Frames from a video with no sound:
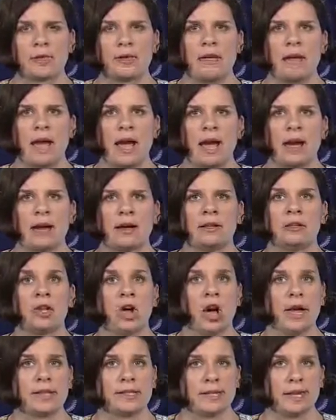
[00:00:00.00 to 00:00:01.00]
We
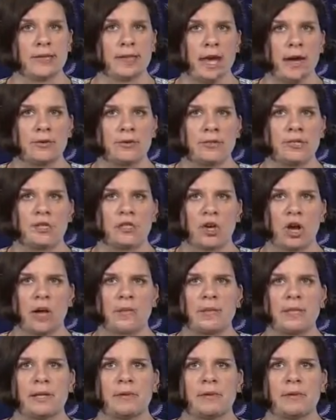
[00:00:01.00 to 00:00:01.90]
lost 1,000 jobs,